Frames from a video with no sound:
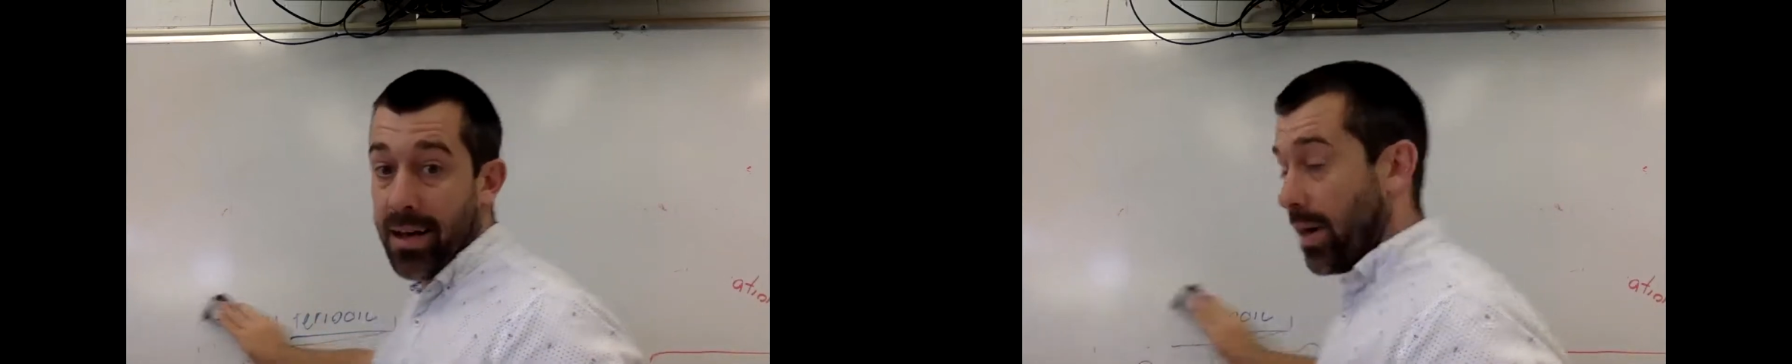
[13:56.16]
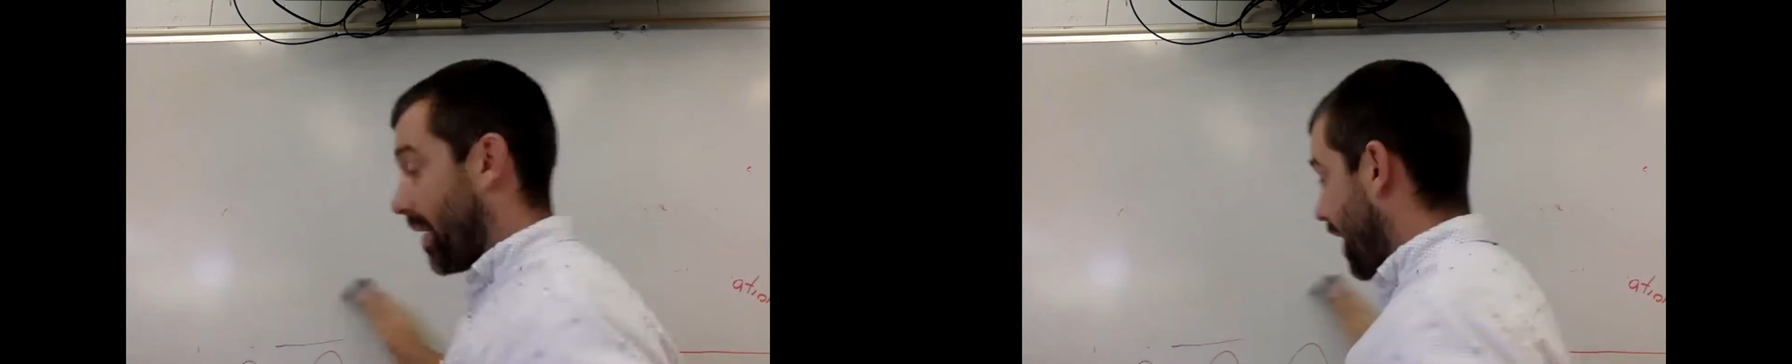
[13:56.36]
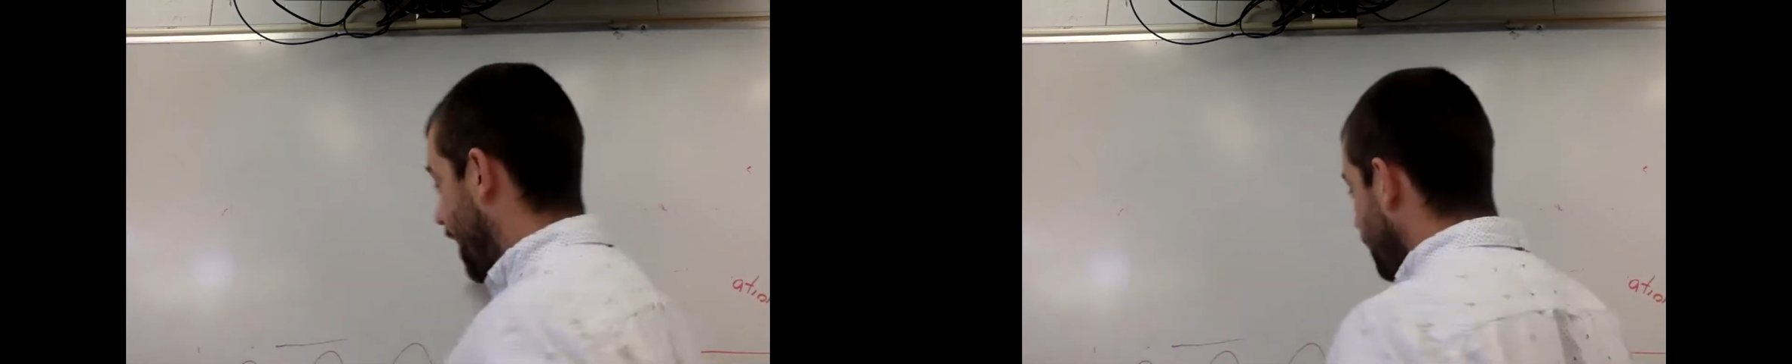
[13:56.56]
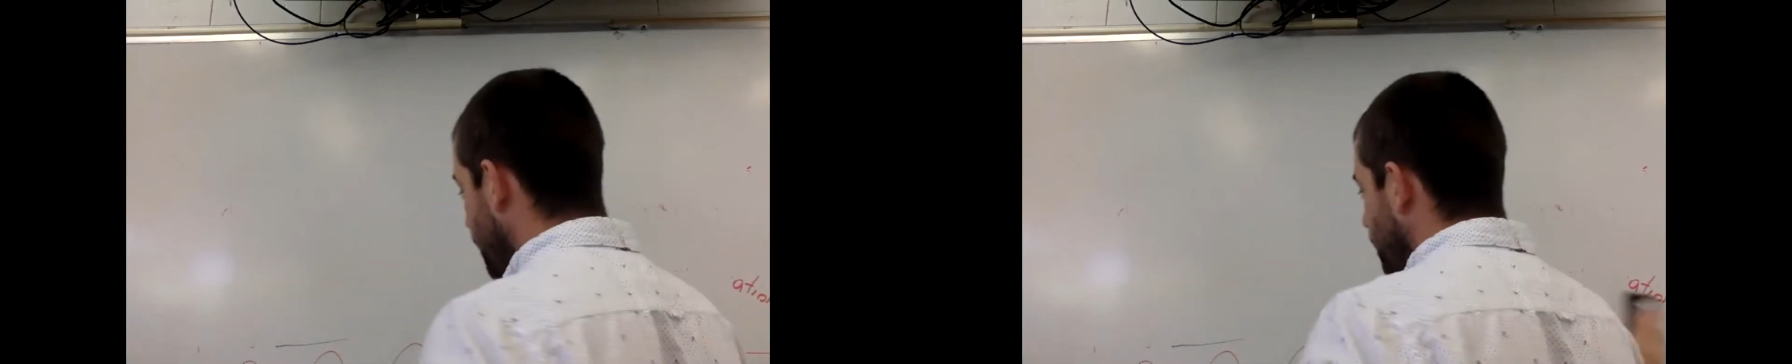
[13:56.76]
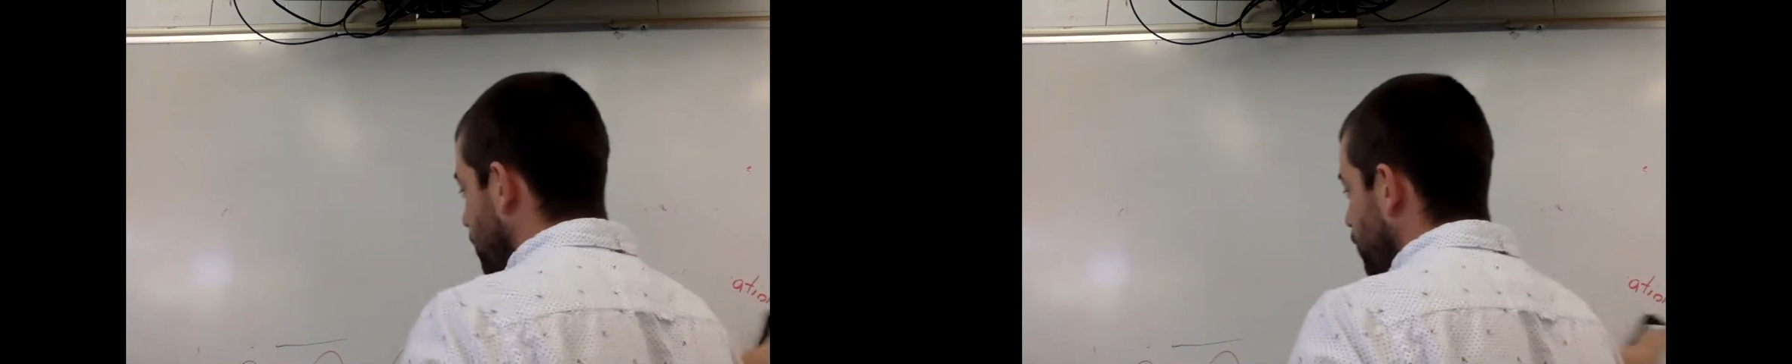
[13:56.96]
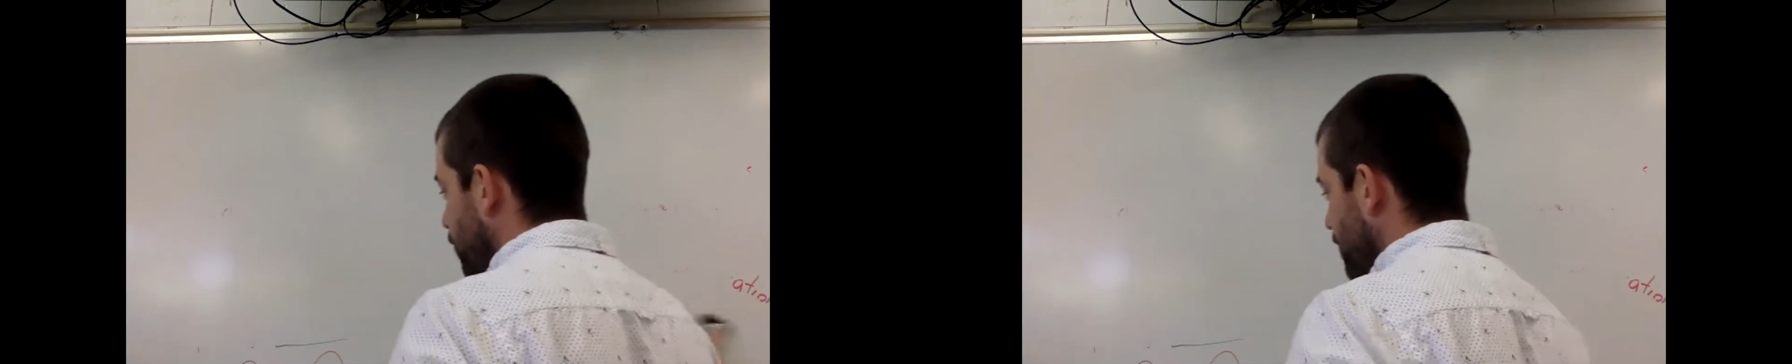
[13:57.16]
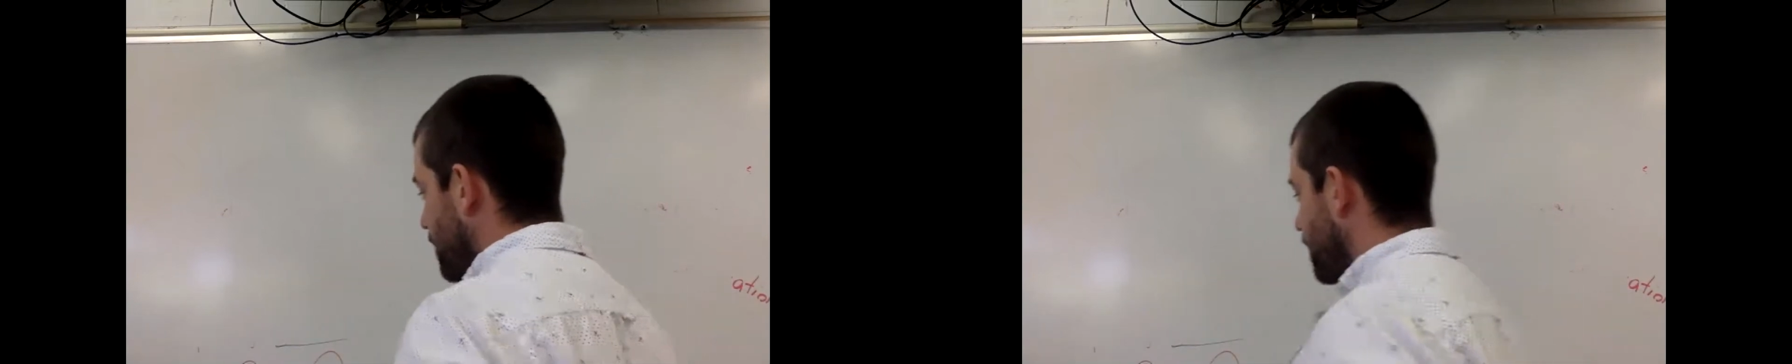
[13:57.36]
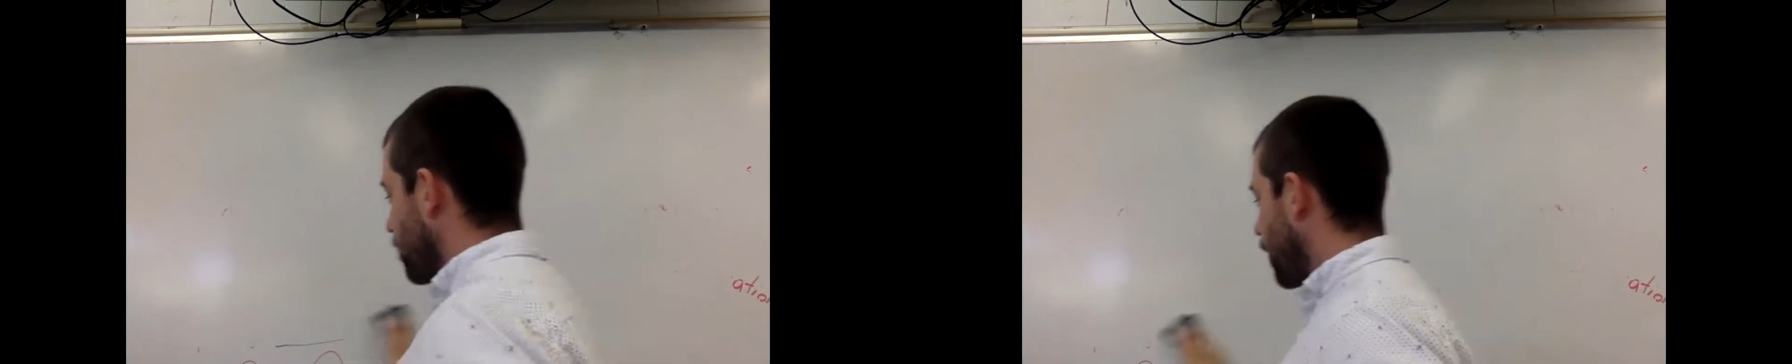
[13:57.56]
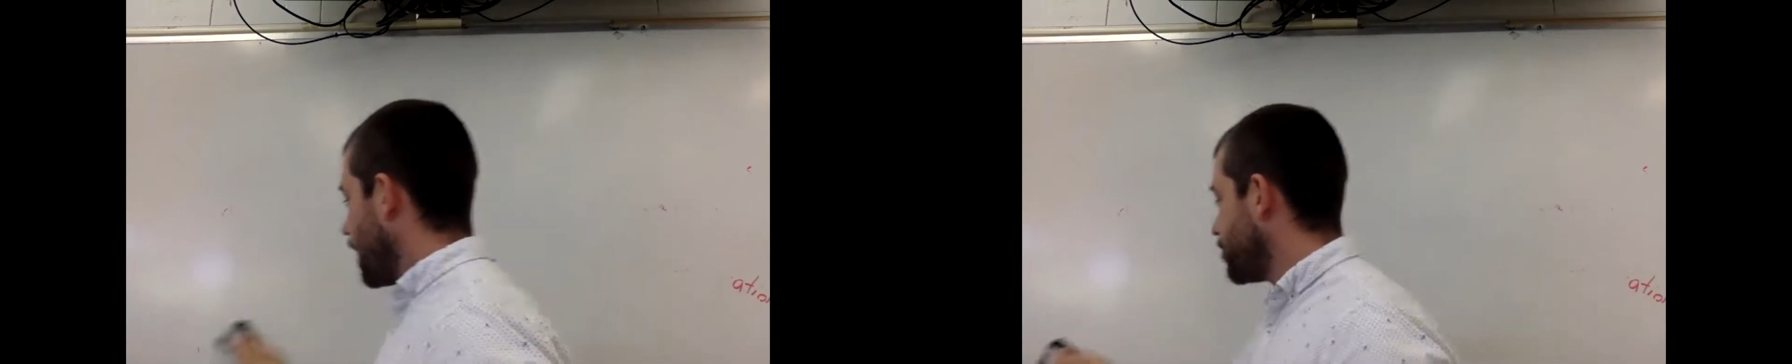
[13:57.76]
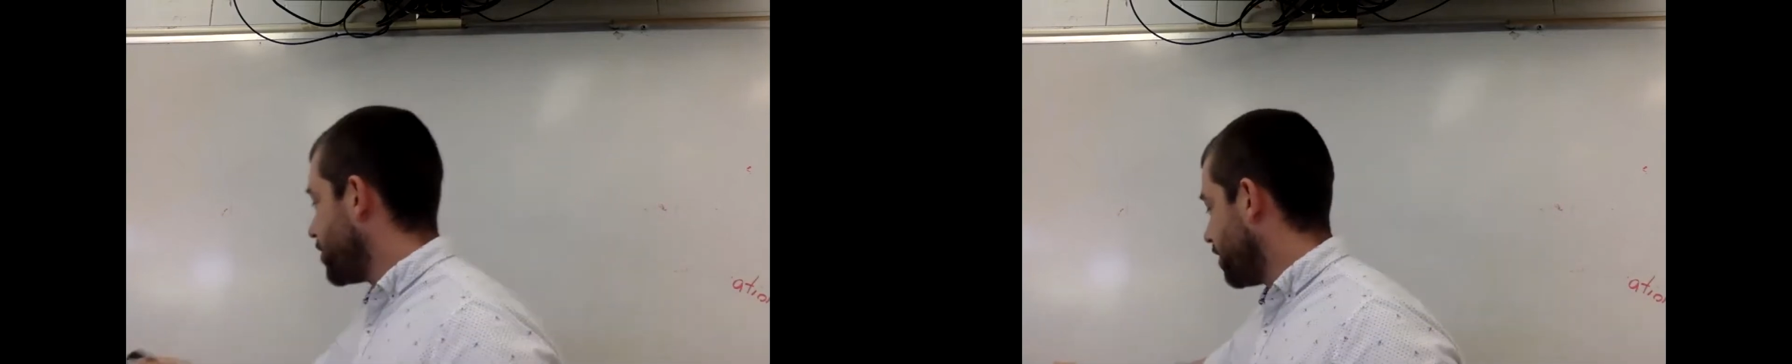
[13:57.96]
about how to use the equation,